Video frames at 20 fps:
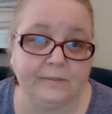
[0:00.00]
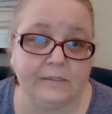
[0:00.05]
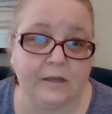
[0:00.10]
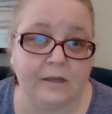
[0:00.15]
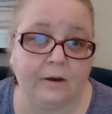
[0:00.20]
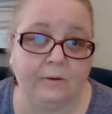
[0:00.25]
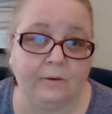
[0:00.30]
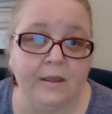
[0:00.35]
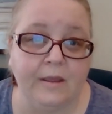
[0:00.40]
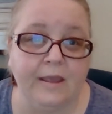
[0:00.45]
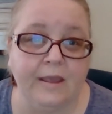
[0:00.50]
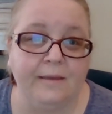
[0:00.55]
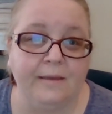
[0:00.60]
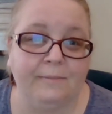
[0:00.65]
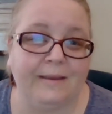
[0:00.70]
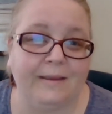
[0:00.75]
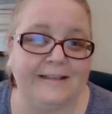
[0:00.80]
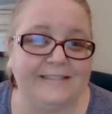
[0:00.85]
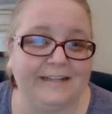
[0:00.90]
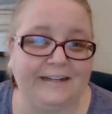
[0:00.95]
So
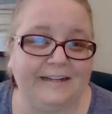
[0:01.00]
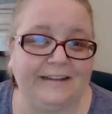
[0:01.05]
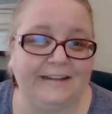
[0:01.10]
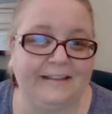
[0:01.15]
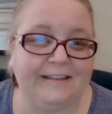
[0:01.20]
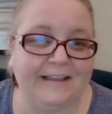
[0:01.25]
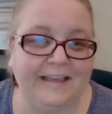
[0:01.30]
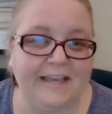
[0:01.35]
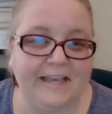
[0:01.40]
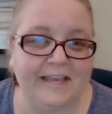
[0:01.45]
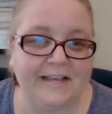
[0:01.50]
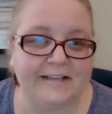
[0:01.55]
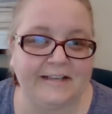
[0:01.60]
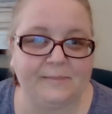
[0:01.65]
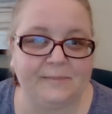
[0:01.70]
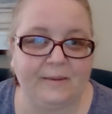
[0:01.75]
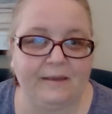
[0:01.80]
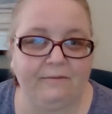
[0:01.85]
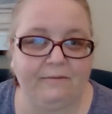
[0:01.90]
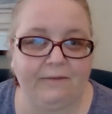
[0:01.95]
basically the key
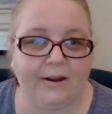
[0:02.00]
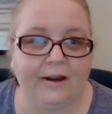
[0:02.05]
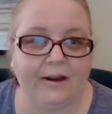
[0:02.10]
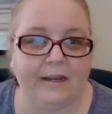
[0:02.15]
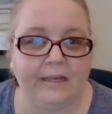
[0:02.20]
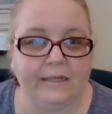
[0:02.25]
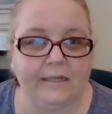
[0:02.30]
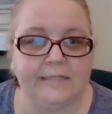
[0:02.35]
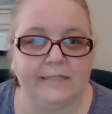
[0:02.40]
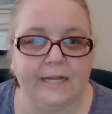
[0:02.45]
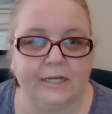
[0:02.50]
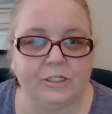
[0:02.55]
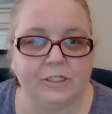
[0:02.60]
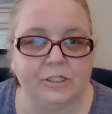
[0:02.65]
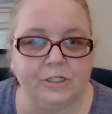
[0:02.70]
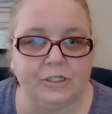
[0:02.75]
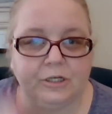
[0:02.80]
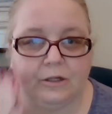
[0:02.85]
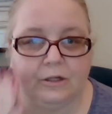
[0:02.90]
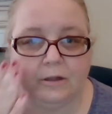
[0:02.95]
is being very
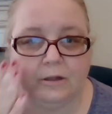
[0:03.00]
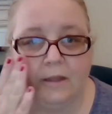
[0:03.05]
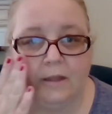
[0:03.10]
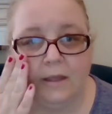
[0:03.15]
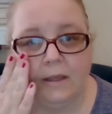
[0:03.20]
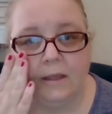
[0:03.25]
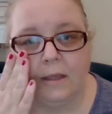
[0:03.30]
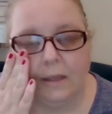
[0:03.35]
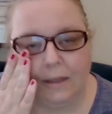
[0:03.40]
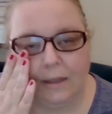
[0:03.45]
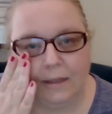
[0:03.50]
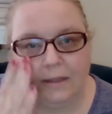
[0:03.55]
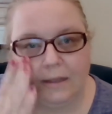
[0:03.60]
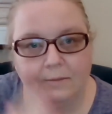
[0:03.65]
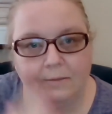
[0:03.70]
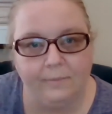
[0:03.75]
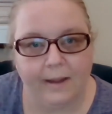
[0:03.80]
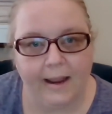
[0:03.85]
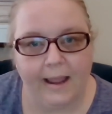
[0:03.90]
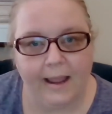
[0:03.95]
intentional
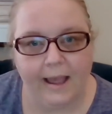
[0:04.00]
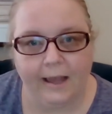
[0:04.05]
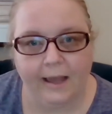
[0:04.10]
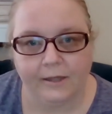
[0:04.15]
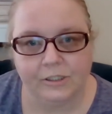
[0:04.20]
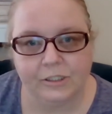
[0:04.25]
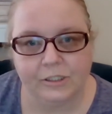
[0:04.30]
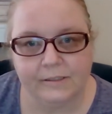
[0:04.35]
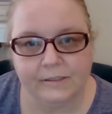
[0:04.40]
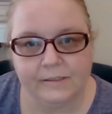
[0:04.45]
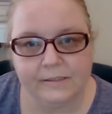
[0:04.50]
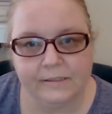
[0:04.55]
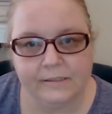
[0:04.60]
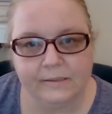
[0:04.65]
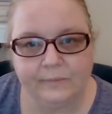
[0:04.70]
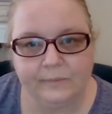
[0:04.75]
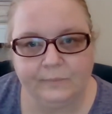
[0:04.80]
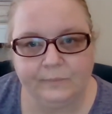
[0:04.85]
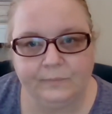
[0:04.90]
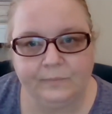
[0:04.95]
in my
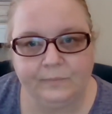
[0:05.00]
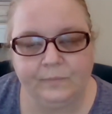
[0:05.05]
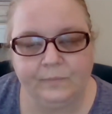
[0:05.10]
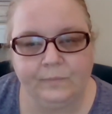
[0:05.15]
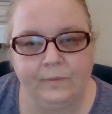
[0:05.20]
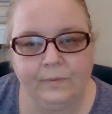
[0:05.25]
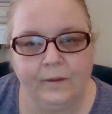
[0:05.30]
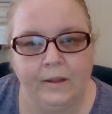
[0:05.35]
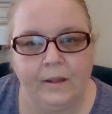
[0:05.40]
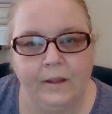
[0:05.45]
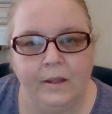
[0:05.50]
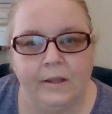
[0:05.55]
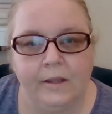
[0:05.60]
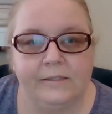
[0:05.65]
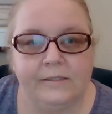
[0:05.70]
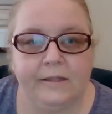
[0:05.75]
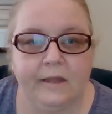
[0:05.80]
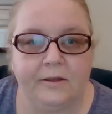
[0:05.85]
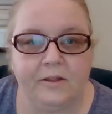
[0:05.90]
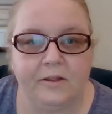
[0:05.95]
actions.
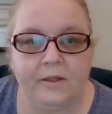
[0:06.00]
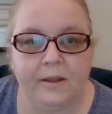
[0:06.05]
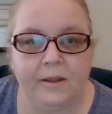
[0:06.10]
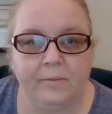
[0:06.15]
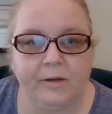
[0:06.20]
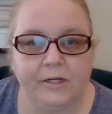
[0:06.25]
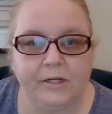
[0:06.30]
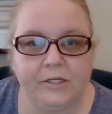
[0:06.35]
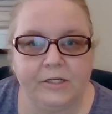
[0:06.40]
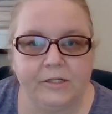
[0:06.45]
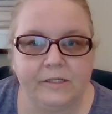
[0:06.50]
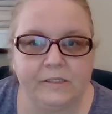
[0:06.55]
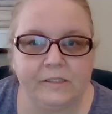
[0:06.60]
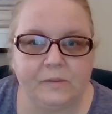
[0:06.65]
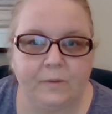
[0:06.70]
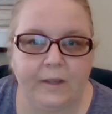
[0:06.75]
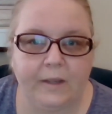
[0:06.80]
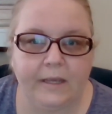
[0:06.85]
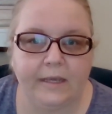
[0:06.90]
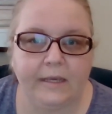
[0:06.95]
So the other thing I'm going to do
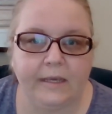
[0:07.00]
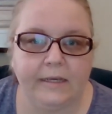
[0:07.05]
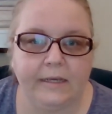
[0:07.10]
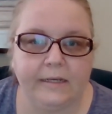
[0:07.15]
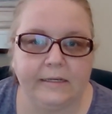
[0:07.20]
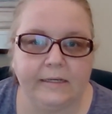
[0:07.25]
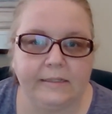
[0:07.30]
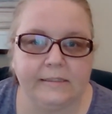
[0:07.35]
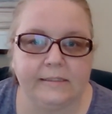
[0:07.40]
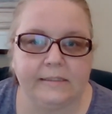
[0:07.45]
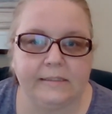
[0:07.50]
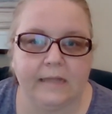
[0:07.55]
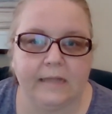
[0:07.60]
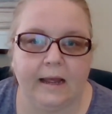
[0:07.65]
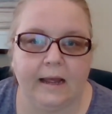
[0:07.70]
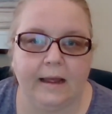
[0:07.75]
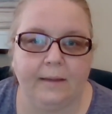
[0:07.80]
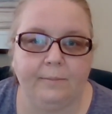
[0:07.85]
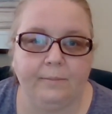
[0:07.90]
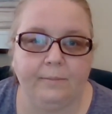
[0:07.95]
this week is
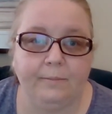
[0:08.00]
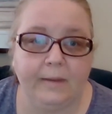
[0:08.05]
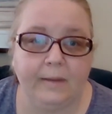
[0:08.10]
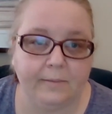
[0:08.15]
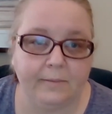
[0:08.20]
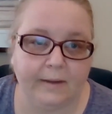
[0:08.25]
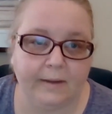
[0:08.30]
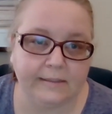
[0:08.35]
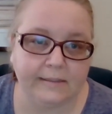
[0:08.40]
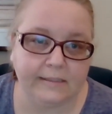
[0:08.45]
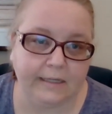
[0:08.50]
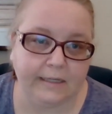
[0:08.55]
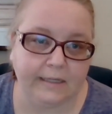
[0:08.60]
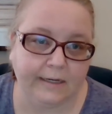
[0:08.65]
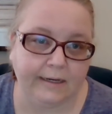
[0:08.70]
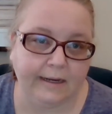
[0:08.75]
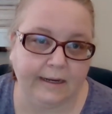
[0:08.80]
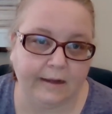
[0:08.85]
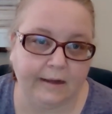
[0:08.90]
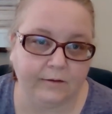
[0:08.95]
um, minimize
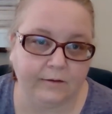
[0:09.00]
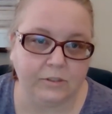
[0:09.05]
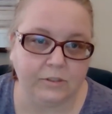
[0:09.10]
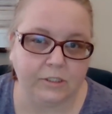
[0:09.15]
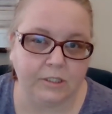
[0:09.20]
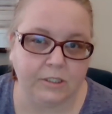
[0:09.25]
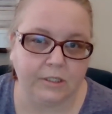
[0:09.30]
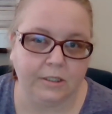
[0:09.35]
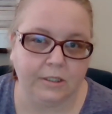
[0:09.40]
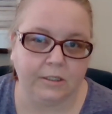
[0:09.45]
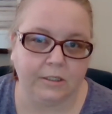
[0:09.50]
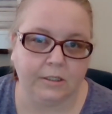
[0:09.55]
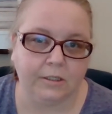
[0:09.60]
eating out.